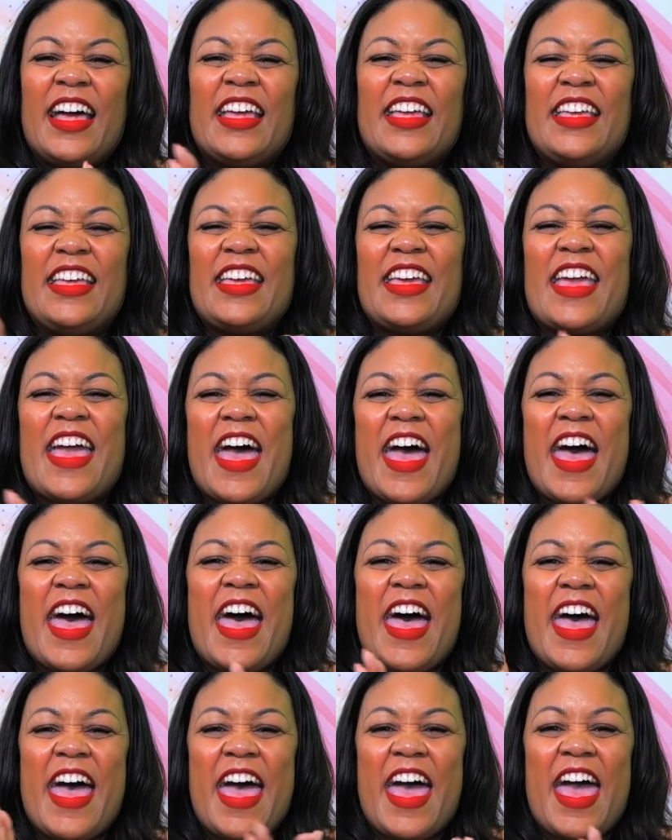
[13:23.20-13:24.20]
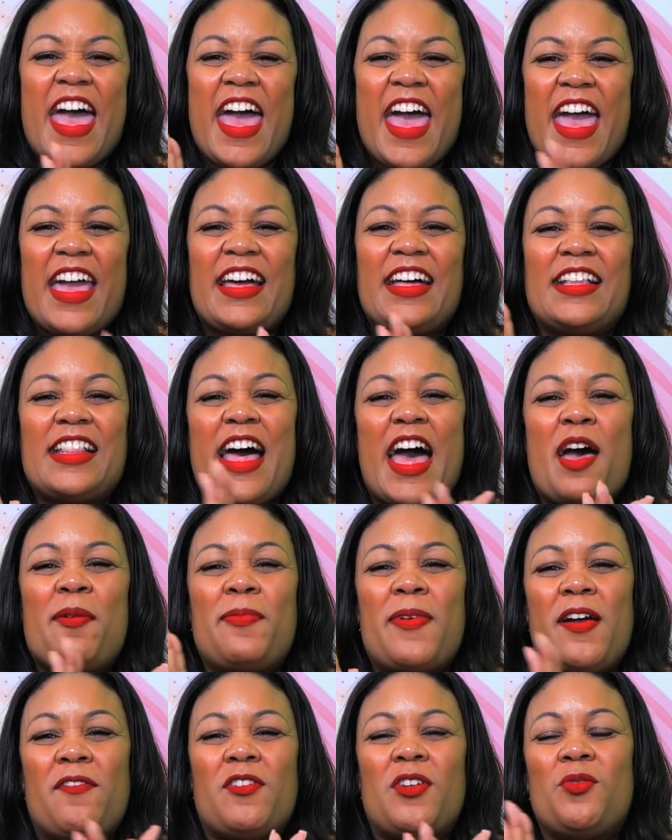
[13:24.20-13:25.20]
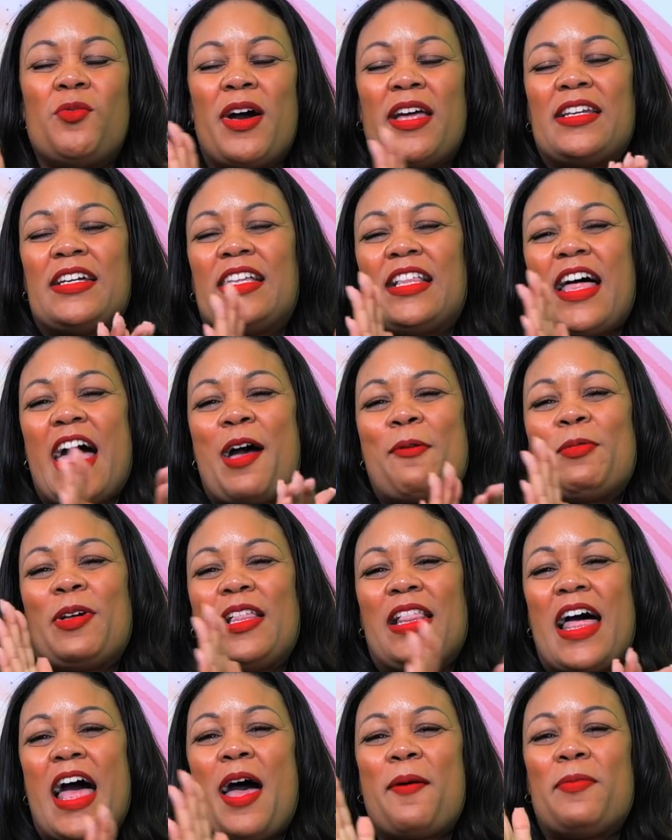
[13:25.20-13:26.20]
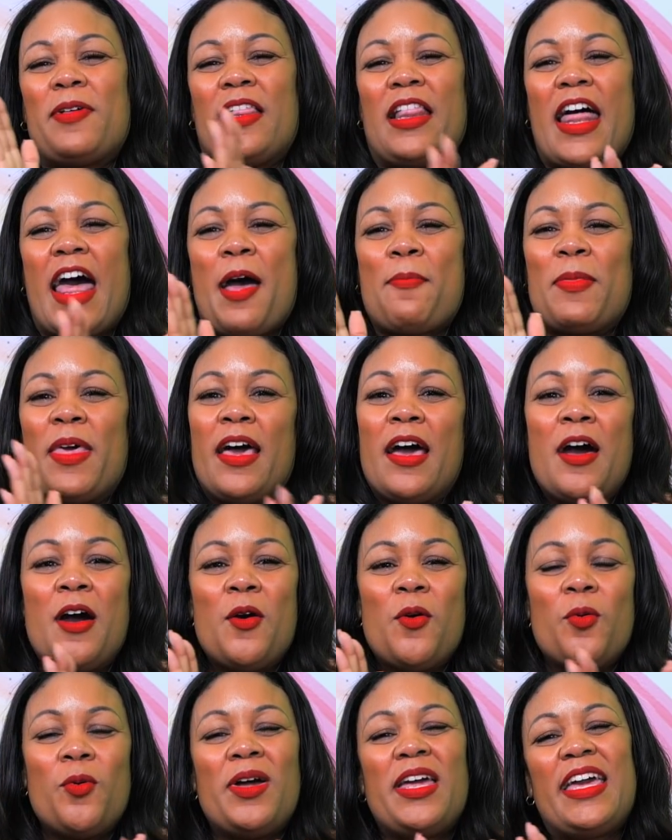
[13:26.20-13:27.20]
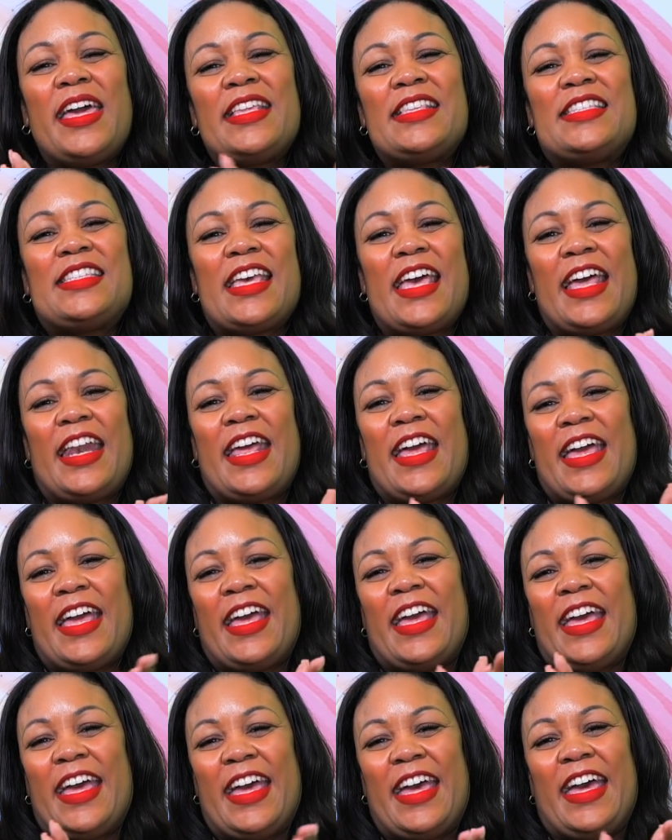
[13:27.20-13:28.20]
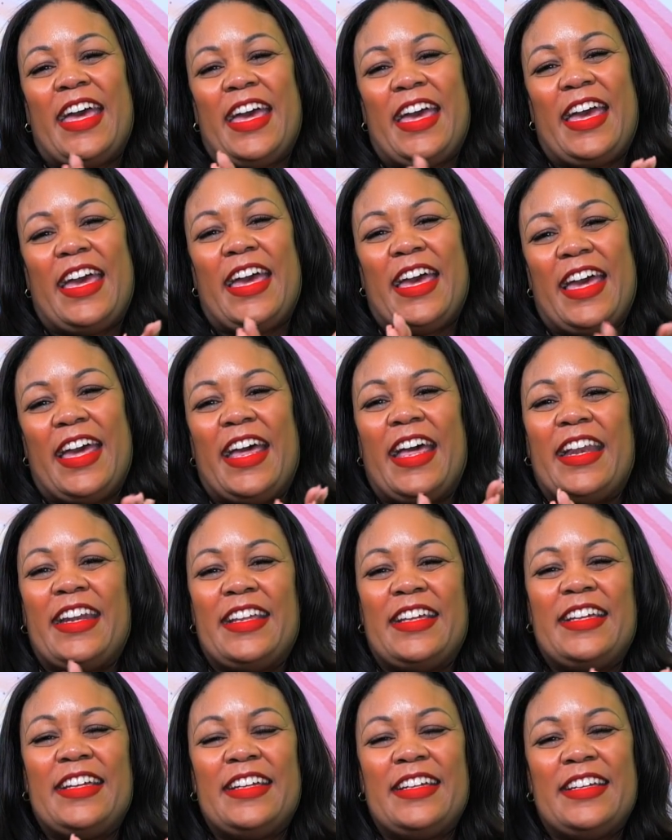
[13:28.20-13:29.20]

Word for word: Yay! Clap, everyone. Clap, clap, clap. We did it.